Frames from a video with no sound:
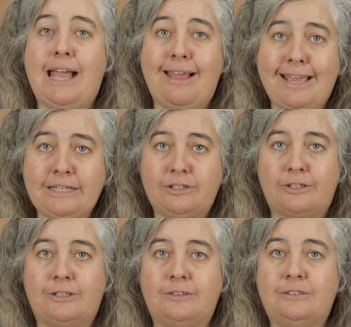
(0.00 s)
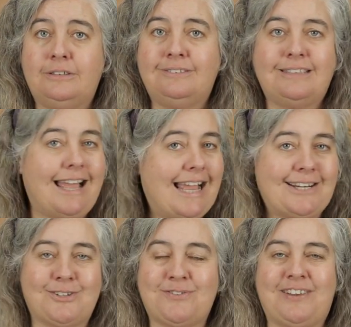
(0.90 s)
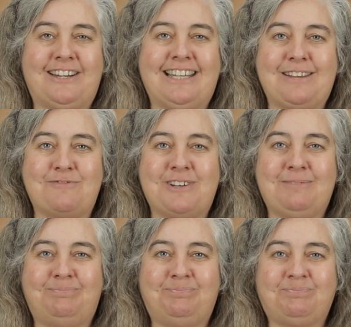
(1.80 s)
Anger is very different.